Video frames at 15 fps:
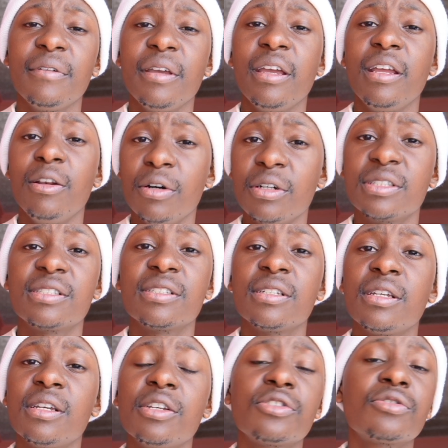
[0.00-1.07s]
a lot.
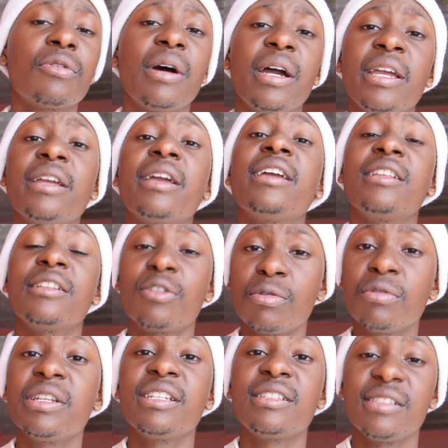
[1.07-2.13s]
So I
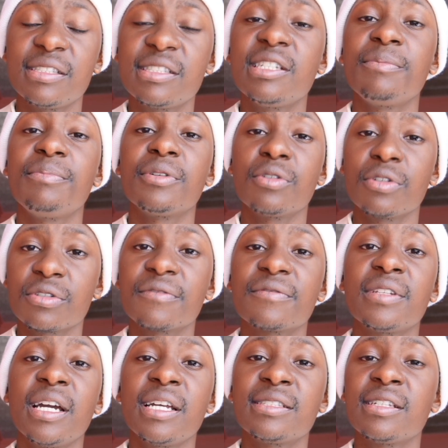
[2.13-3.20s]
included this tip because of
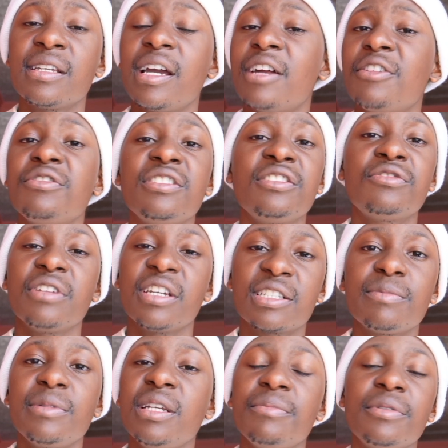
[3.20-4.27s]
that. I don't need to
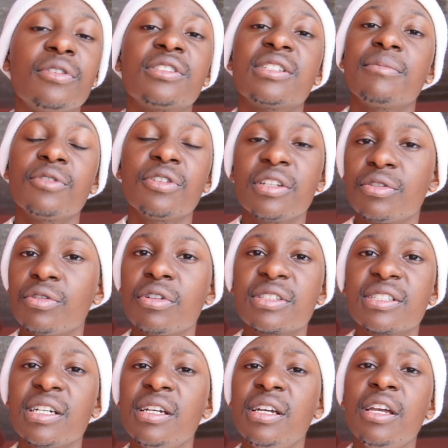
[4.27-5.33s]
explain because I'm not a
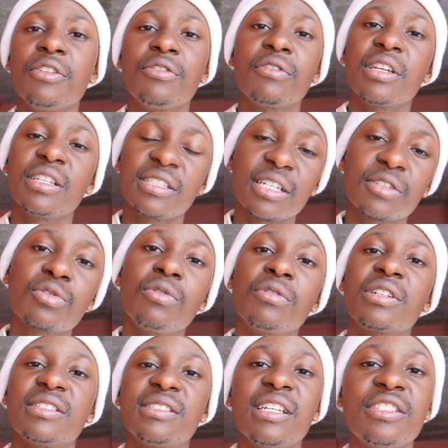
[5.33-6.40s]
doctor. You can just go
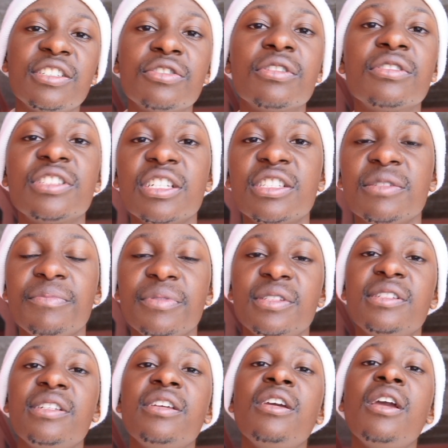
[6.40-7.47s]
research it on
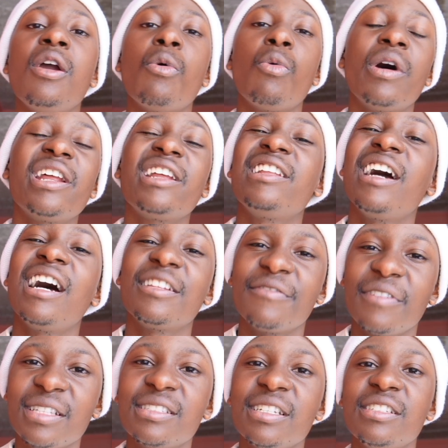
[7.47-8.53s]
ChatGPT. What are the
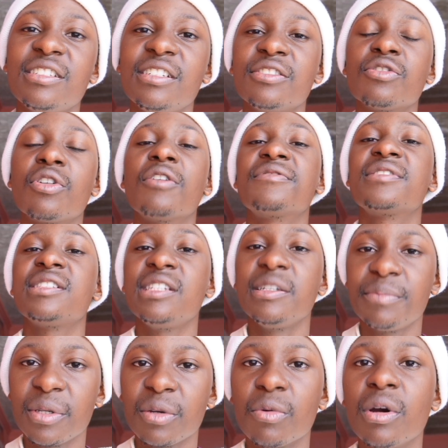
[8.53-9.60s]
advantages of
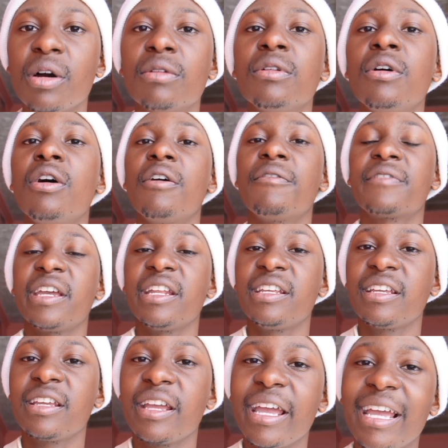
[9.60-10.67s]
sleeping well, of
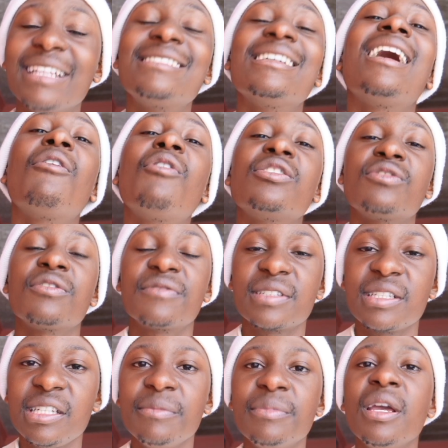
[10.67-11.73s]
getting 8 hours of
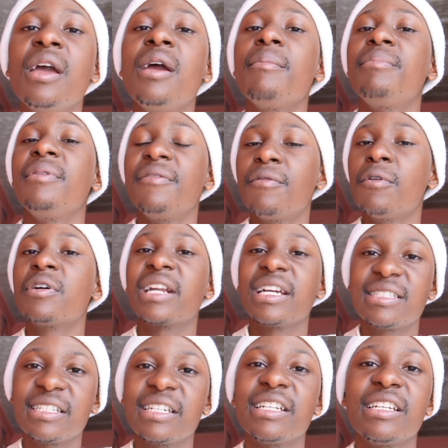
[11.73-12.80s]
sleep before
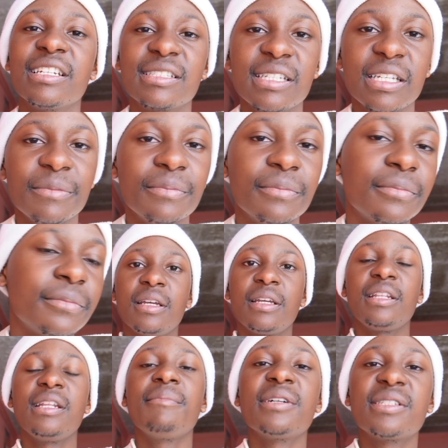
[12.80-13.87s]
writing an exam?
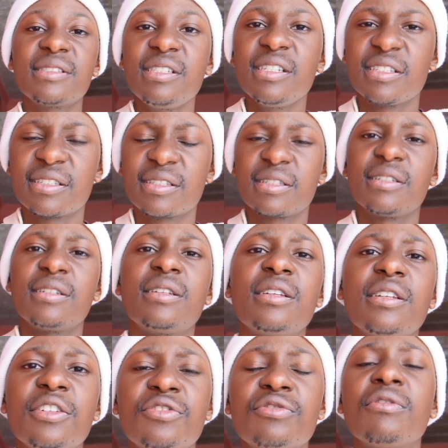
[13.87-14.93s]
Number 6
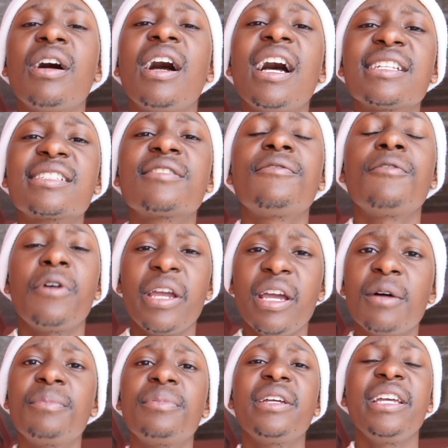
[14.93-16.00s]
is to ask for
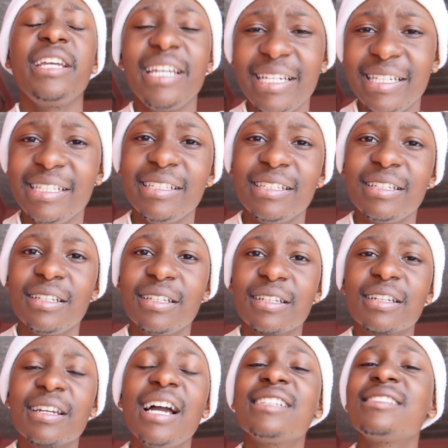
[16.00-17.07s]
help early.
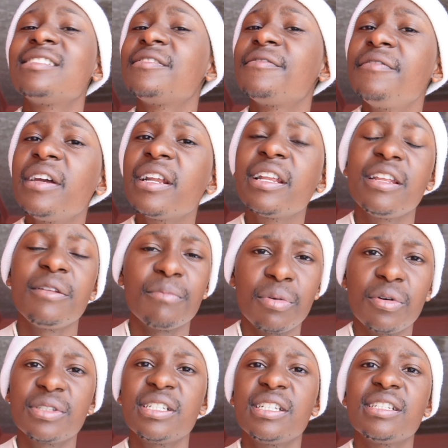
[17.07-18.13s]
Guys, it's very
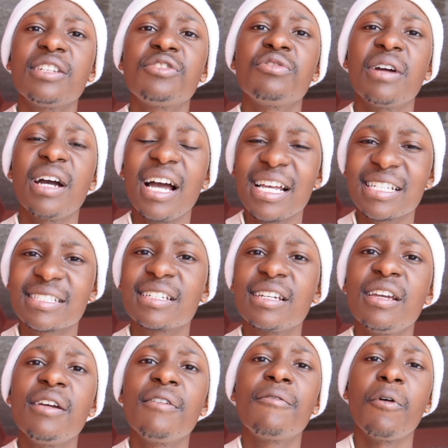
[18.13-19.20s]
important that you ask
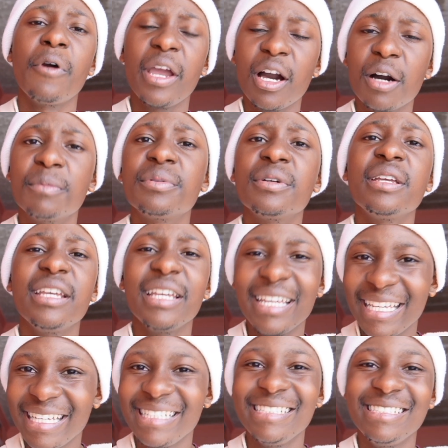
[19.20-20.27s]
for help
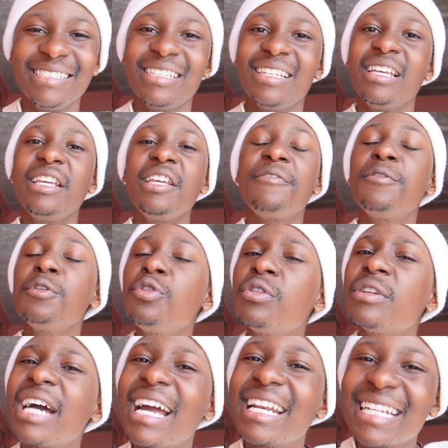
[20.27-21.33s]
early. If you
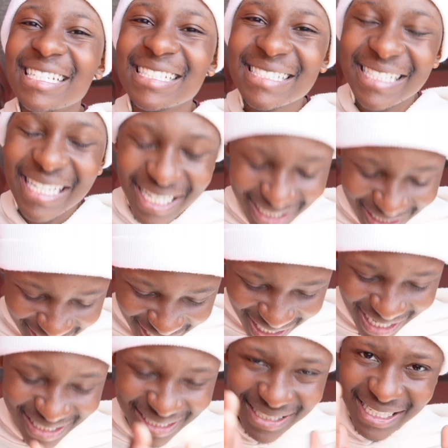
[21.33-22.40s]
don't understand
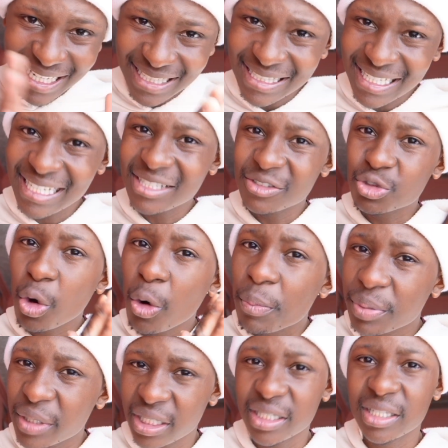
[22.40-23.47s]
a certain
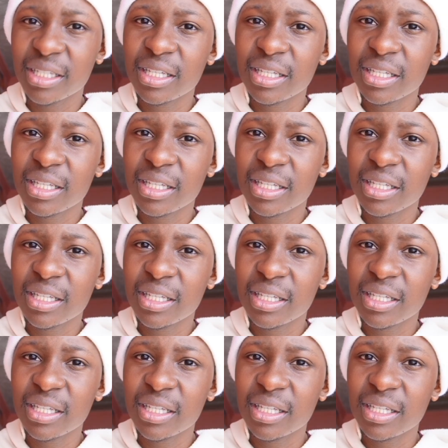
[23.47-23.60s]
topic,